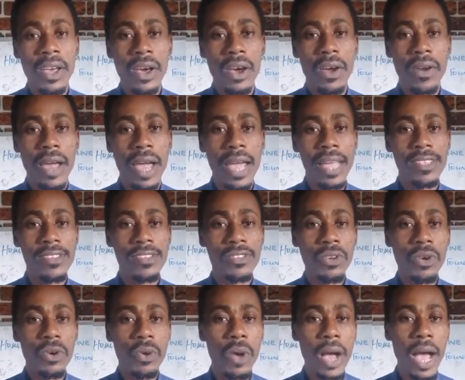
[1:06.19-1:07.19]
All right,
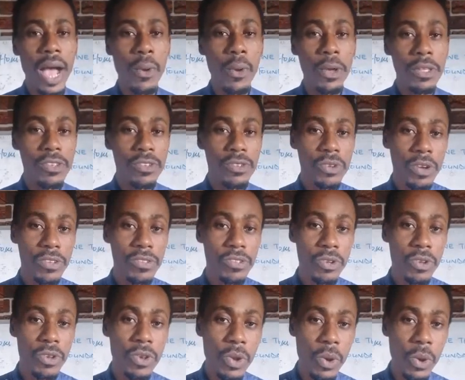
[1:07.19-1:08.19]
so I want you to
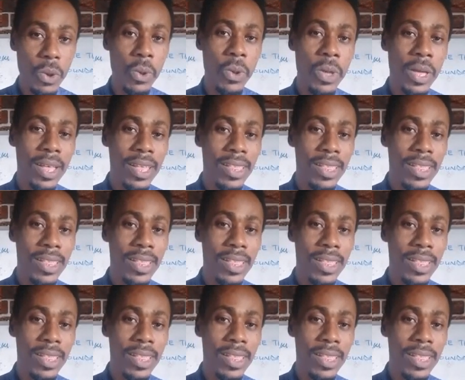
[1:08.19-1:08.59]
also know